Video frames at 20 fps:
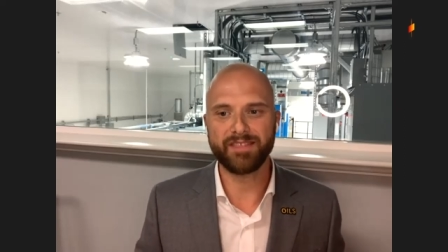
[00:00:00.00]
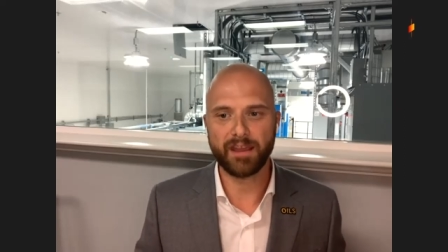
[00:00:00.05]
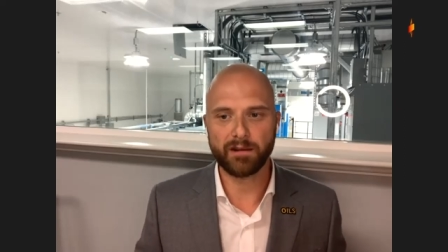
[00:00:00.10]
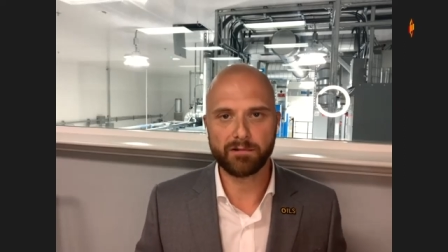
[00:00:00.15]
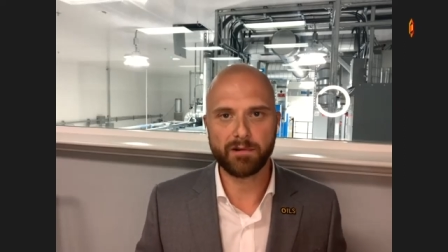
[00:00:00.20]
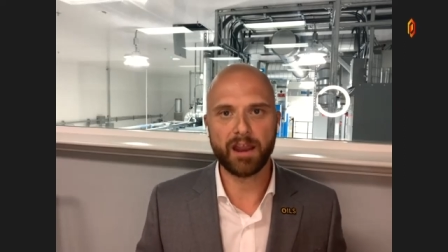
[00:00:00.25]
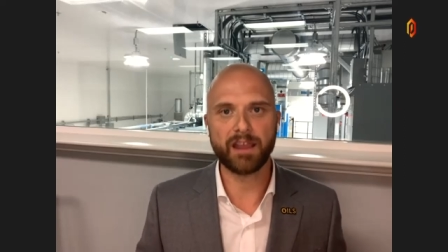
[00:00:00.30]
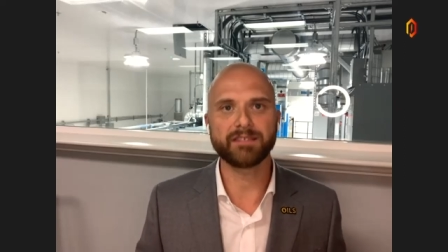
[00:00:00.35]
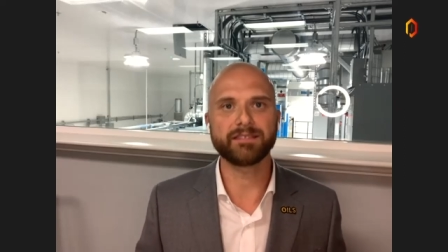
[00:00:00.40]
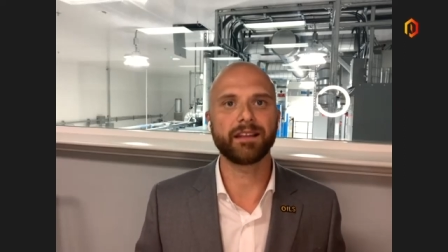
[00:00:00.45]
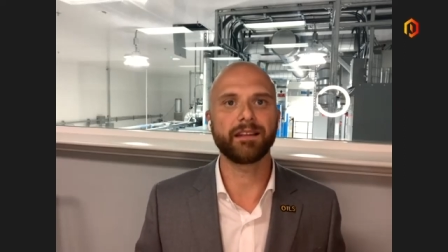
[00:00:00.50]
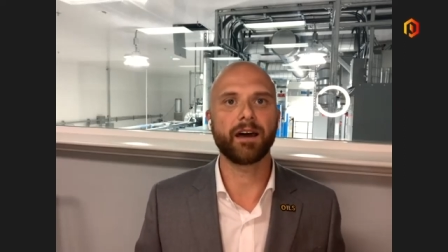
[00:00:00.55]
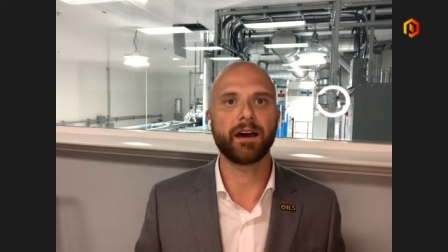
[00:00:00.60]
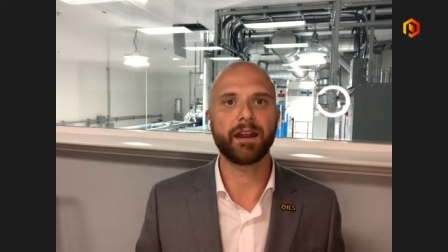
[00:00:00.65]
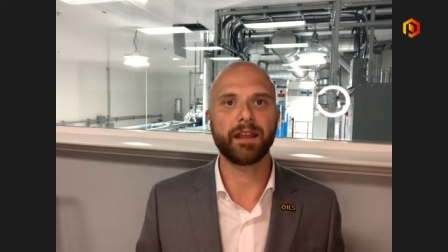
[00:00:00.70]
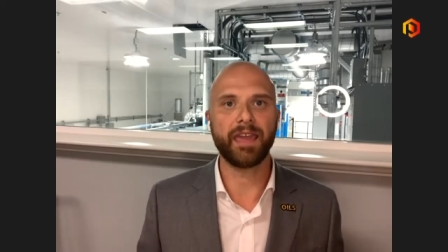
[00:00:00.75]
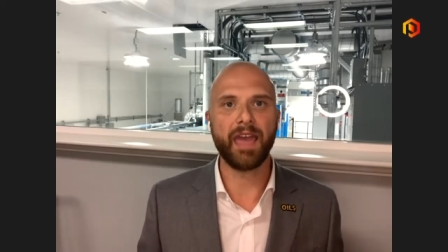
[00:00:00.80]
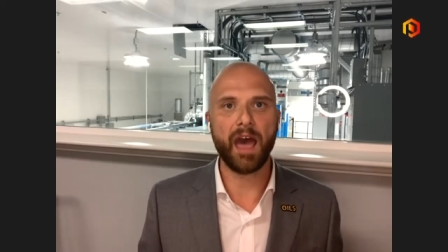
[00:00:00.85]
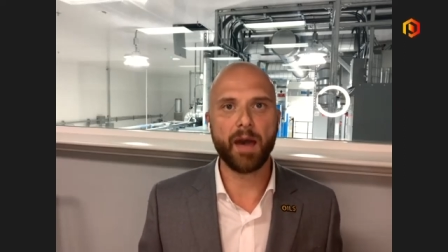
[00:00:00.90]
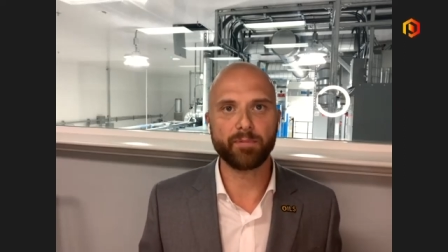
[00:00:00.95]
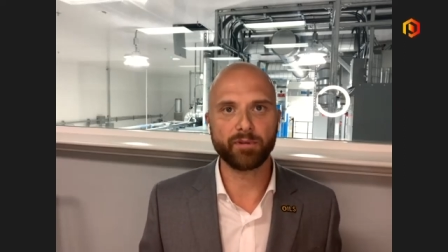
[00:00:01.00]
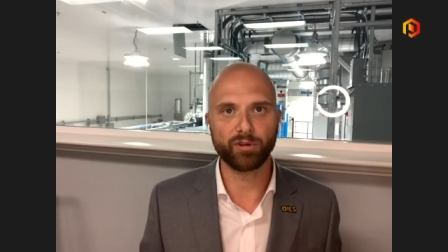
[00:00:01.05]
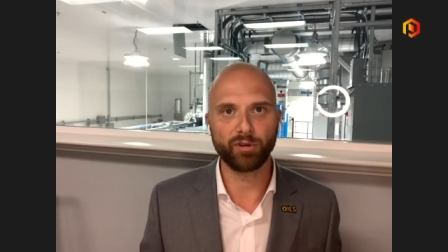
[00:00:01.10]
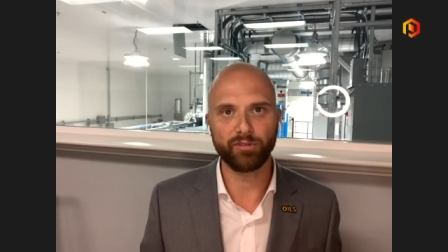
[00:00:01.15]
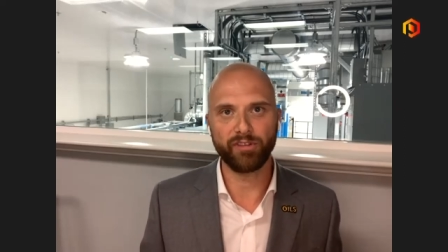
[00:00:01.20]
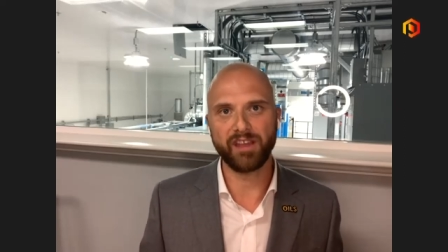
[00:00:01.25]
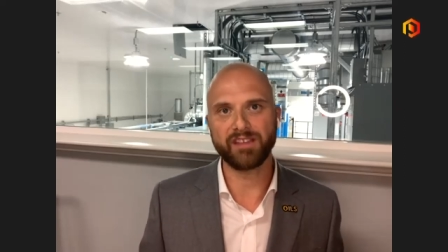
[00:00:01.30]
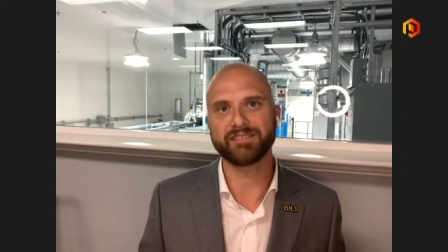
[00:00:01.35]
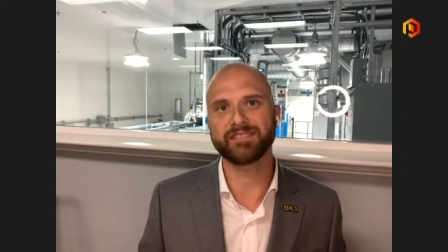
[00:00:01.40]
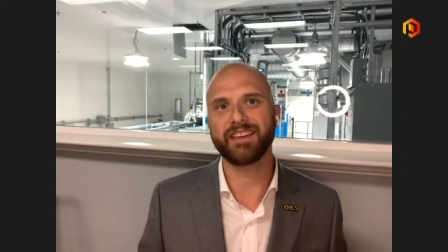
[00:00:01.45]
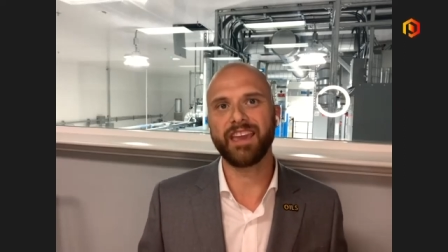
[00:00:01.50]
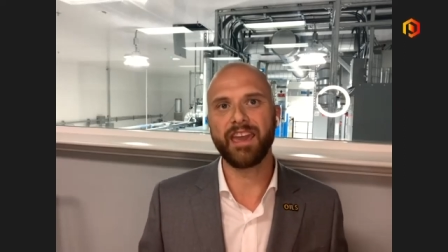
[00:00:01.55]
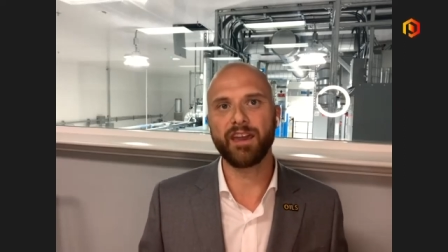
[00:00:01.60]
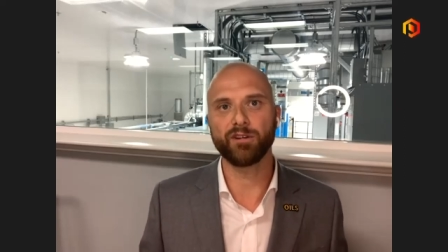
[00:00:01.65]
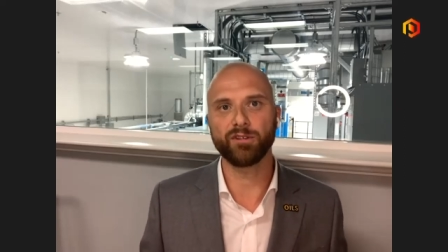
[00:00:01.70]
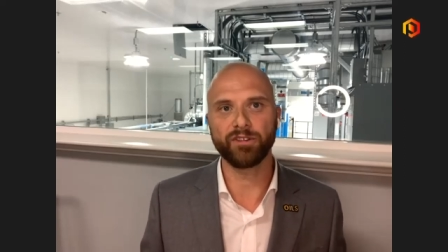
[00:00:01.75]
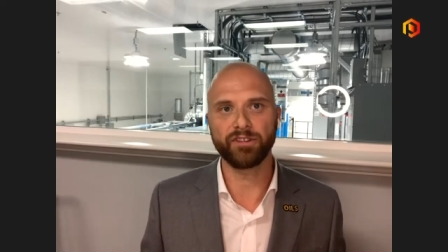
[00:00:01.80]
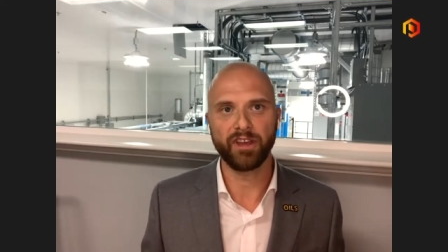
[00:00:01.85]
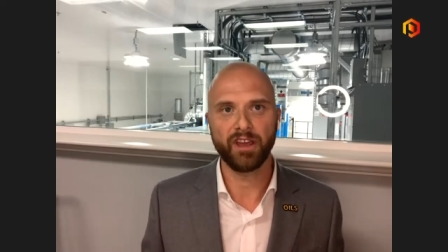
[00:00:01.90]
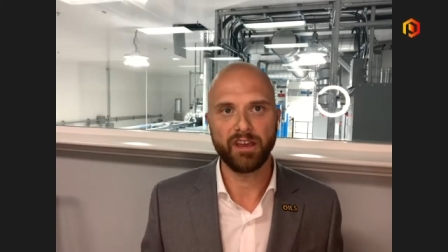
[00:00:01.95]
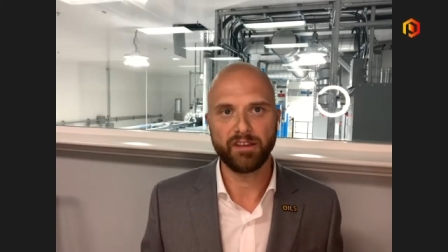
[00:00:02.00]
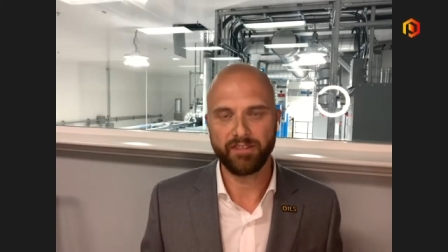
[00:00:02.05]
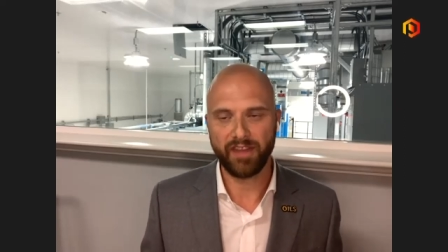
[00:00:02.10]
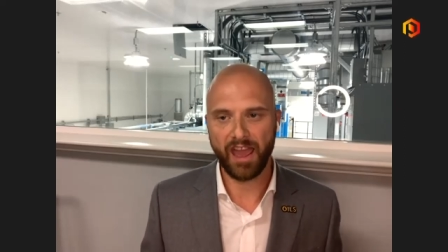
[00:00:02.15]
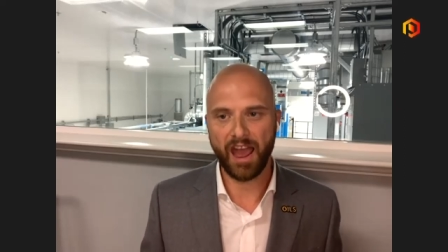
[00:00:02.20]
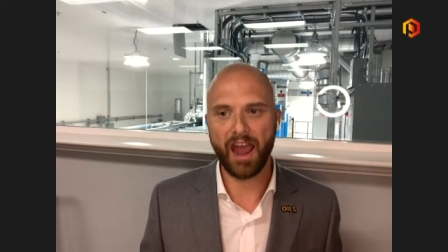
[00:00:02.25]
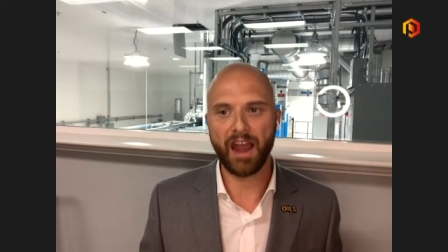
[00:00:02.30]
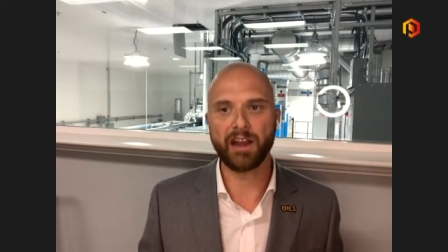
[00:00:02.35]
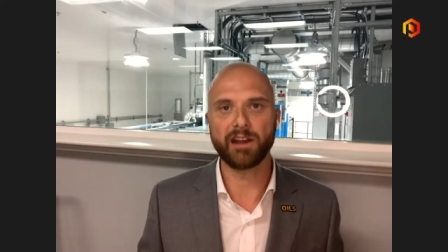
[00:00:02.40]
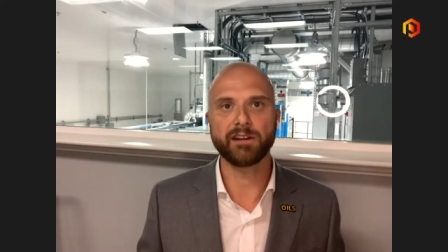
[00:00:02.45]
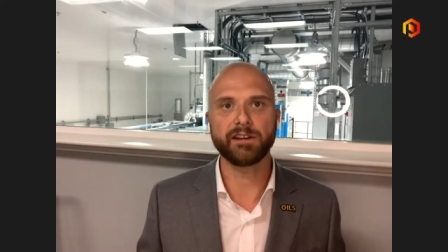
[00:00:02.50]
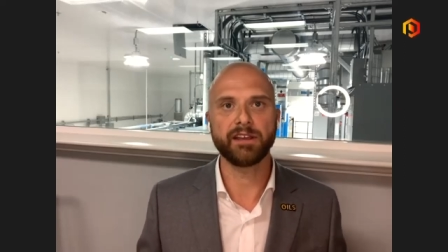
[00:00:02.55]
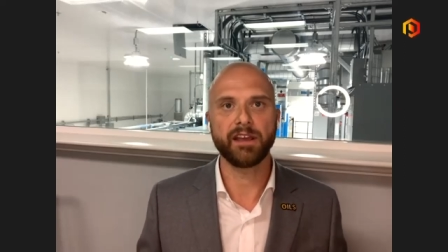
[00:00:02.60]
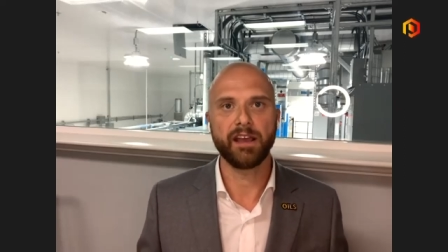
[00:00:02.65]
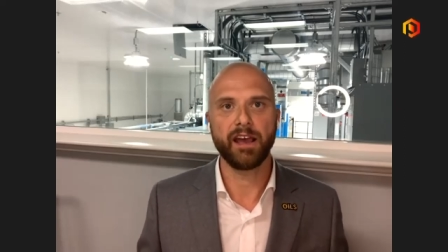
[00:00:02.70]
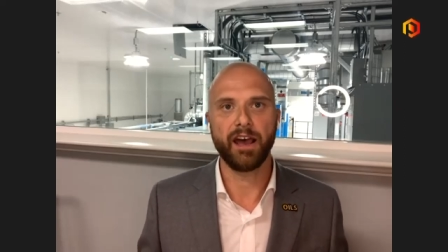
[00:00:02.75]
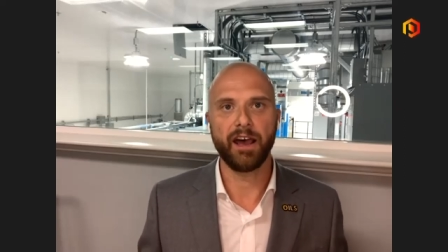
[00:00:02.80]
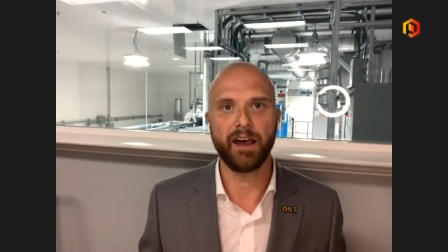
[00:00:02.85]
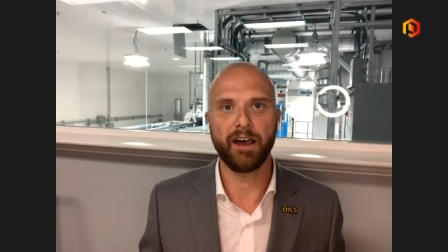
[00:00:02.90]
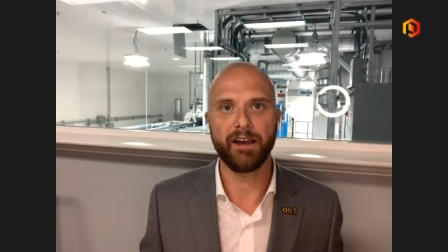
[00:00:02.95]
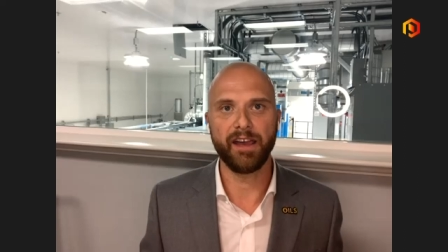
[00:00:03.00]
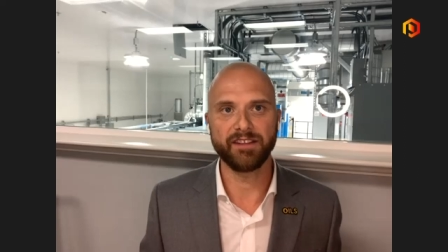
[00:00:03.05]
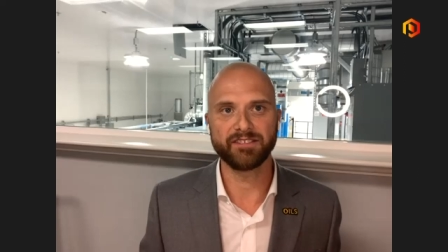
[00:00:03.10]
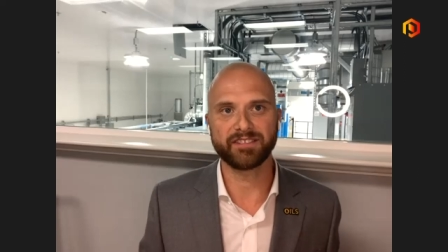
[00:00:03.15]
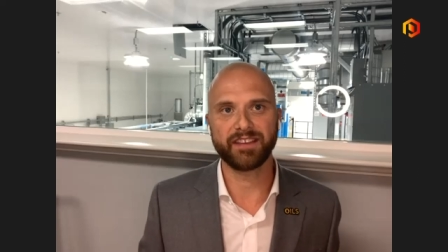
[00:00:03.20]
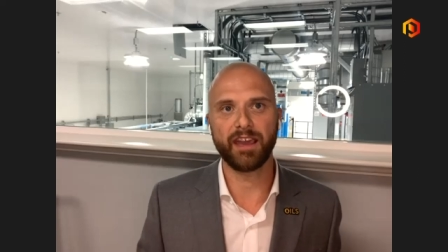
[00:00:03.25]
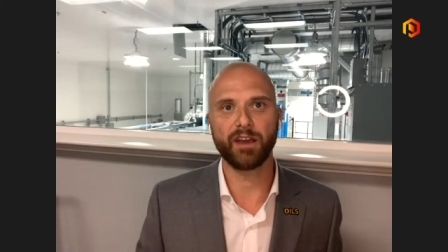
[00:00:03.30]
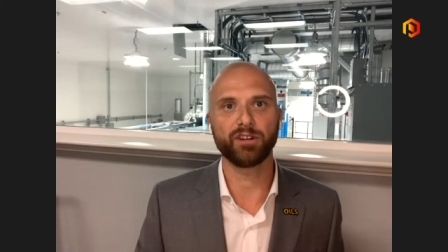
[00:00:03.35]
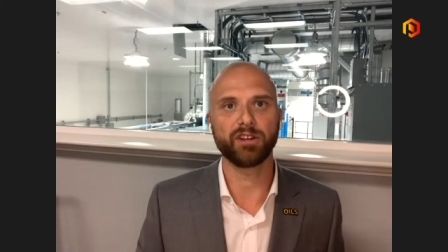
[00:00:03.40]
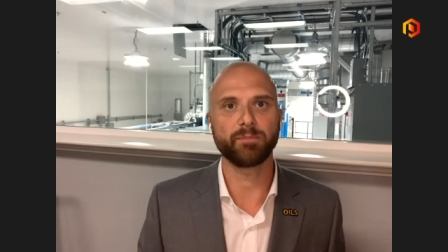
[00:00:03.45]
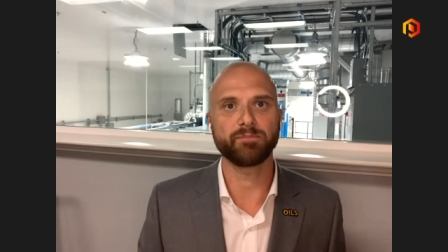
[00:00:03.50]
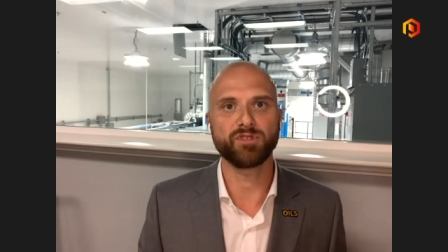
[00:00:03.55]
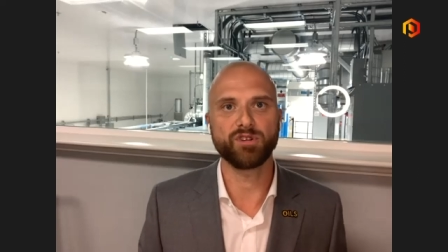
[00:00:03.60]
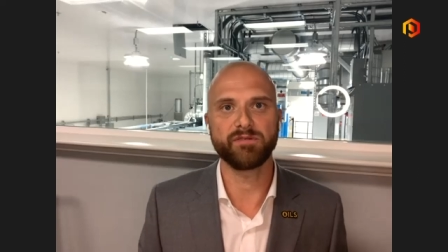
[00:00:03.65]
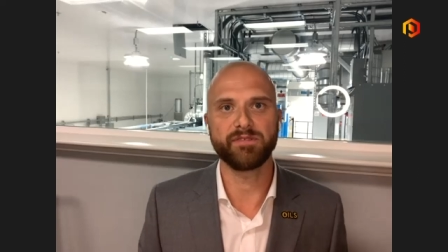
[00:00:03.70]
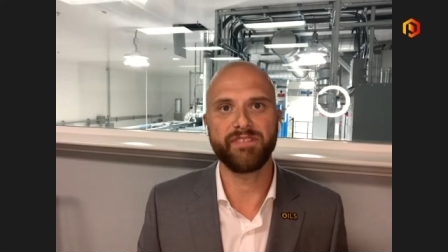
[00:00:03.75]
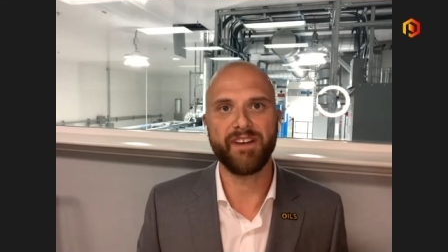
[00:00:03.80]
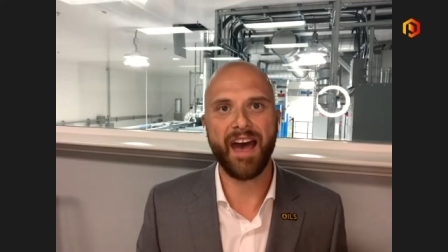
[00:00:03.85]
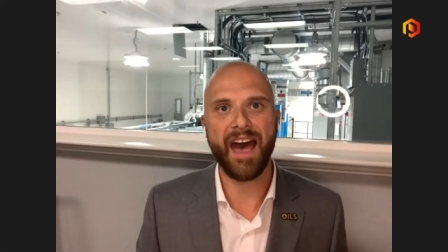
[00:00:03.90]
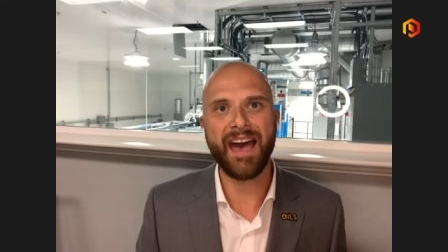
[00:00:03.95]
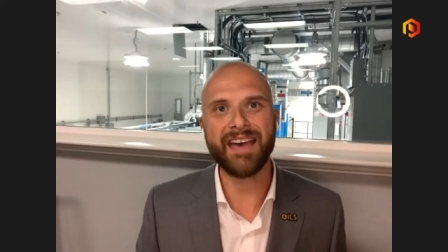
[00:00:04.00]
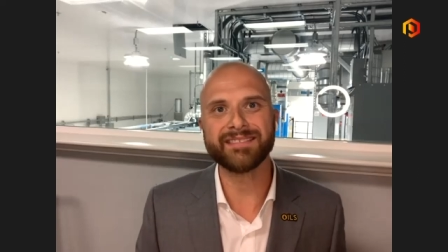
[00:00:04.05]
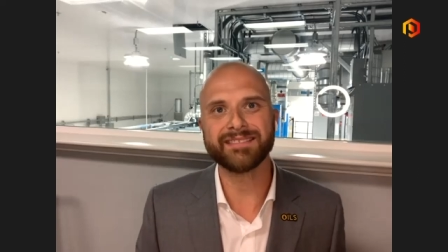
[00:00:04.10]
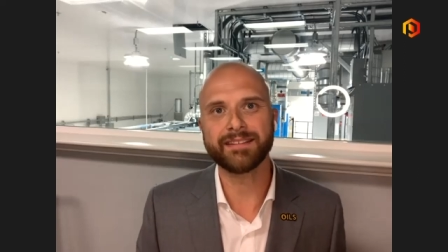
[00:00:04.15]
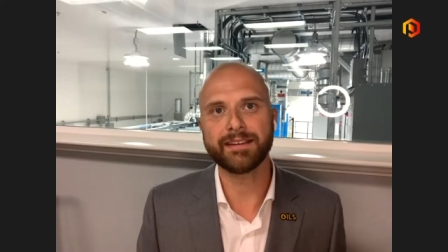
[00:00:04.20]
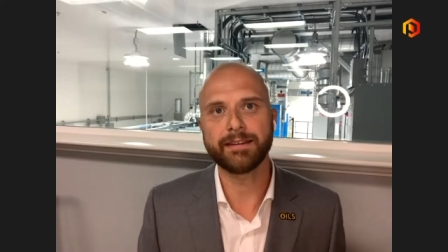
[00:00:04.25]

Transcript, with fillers: They raised a lot of capital, they scaled, they hired uh, and scaled up too fast.